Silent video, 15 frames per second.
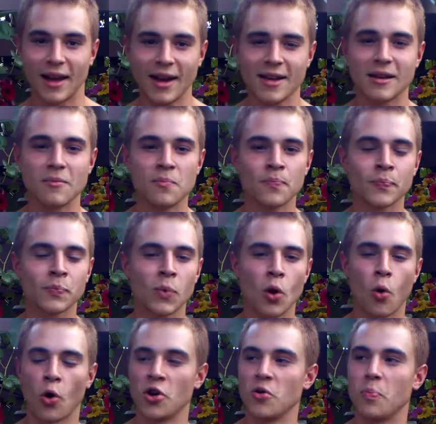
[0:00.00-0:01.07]
light,
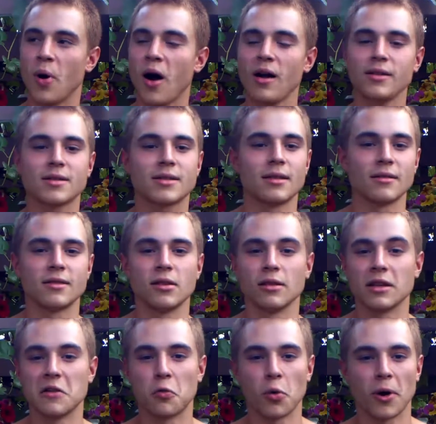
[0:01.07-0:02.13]
or your boss tells you to
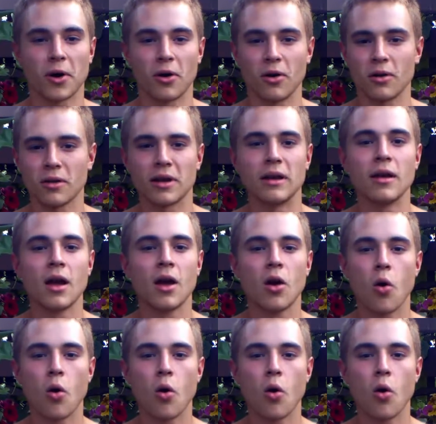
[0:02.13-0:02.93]
leave work early,